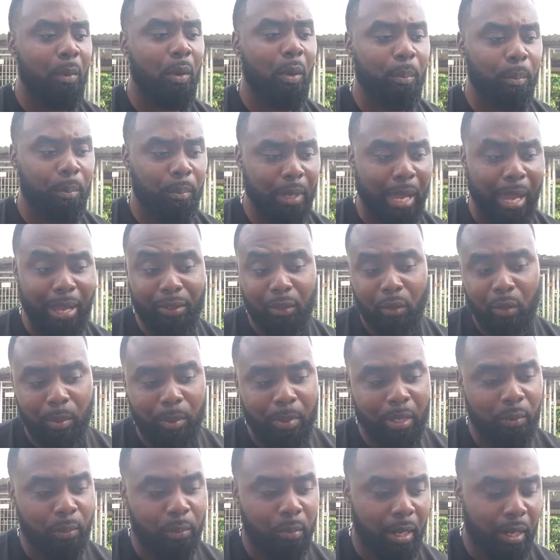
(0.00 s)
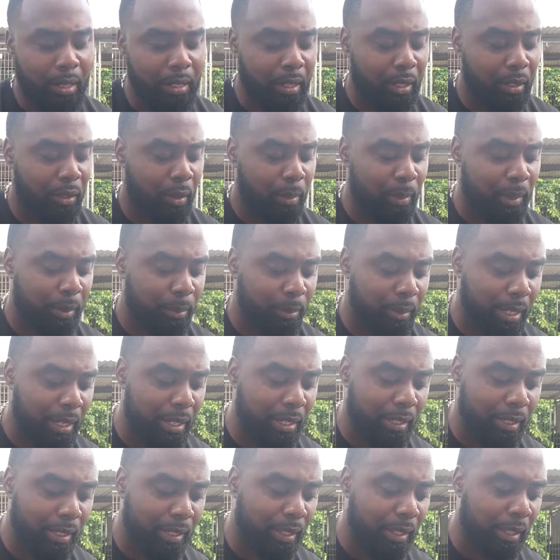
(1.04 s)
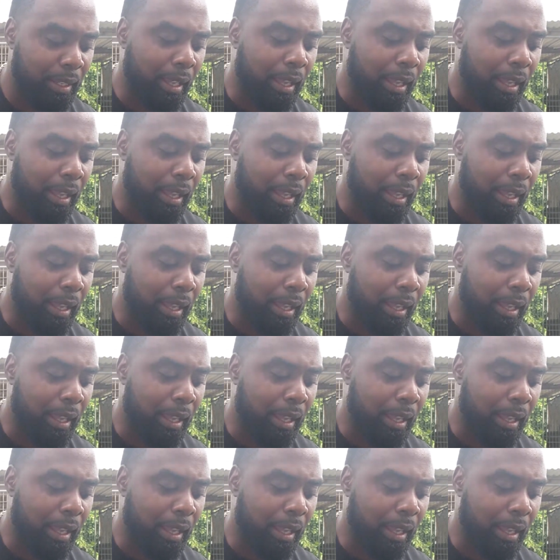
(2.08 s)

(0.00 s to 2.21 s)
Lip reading: Or I know him as Bart. Y'all know him as Beezy.